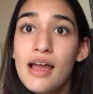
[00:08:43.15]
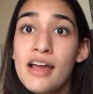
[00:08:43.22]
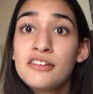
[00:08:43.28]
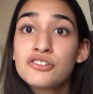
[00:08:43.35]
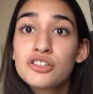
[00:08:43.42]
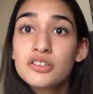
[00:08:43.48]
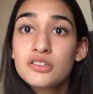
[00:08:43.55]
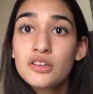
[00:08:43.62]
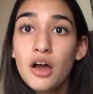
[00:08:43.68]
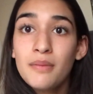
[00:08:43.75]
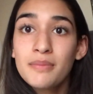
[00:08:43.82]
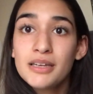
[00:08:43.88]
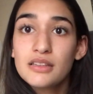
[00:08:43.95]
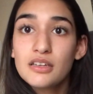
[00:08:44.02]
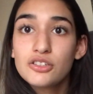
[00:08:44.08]
And she saw
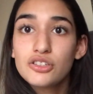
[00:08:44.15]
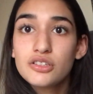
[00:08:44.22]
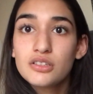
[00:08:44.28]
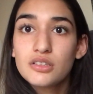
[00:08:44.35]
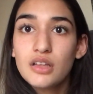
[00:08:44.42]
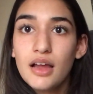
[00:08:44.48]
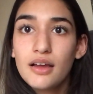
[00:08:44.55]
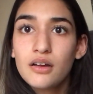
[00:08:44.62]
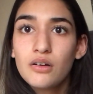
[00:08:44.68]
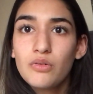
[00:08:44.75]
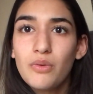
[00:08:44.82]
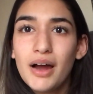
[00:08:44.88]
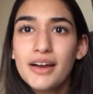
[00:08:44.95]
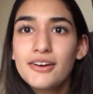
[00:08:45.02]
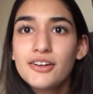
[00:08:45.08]
me, then she's like,
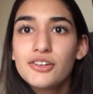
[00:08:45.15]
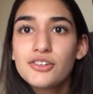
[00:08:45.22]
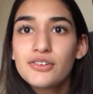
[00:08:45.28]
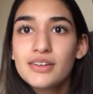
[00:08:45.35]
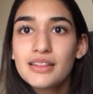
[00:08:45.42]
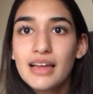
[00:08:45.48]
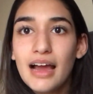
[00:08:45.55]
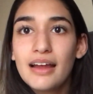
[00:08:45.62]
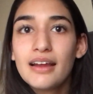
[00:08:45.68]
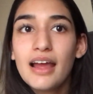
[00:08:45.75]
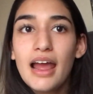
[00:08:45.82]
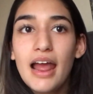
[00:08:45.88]
why are you doing that?